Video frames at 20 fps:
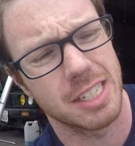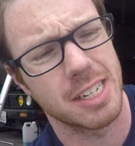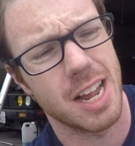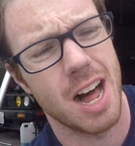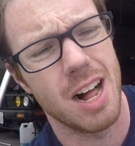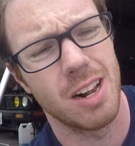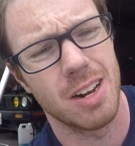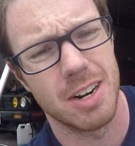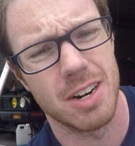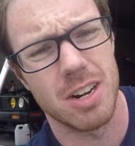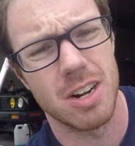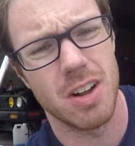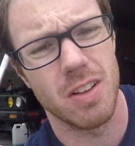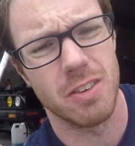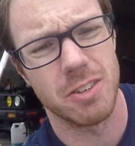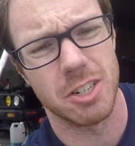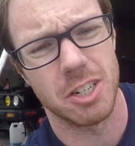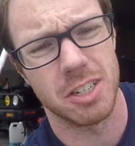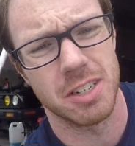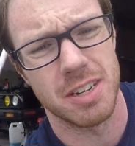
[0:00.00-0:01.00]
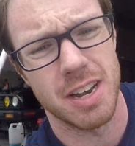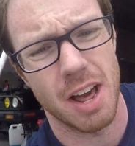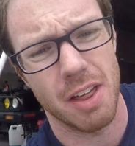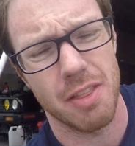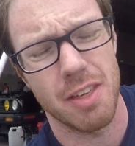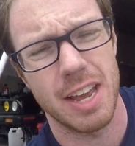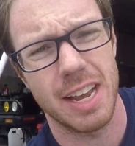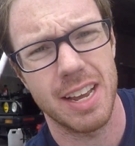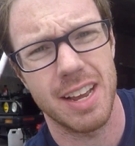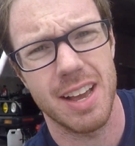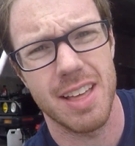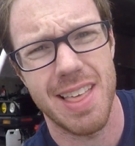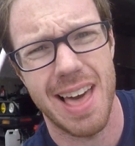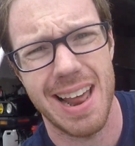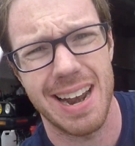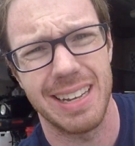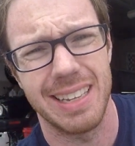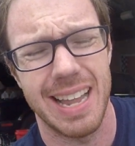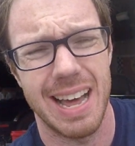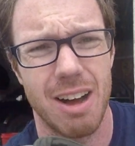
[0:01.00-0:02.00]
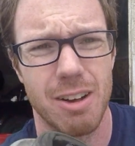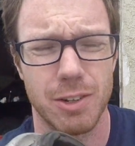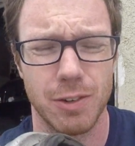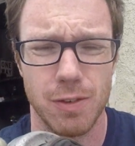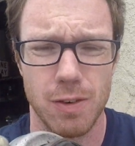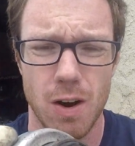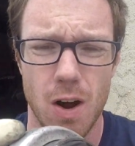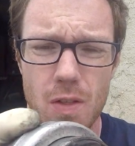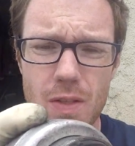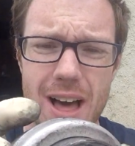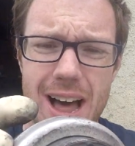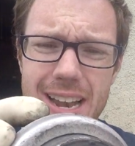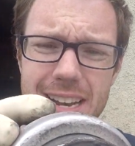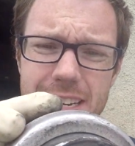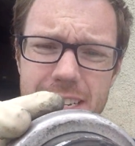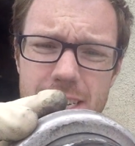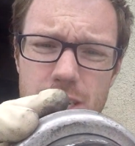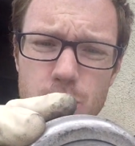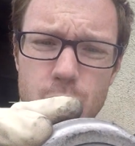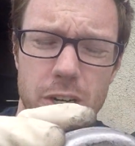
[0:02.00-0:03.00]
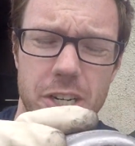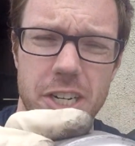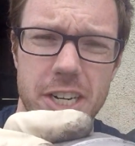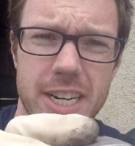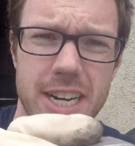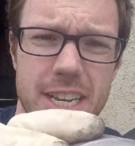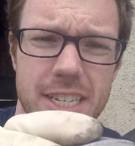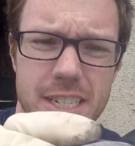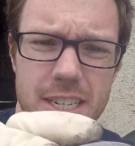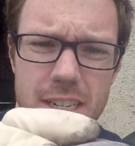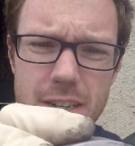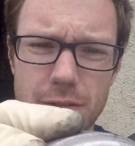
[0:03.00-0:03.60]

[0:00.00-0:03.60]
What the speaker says: solid at all, there's just nothing, and that allows for all that squishiness and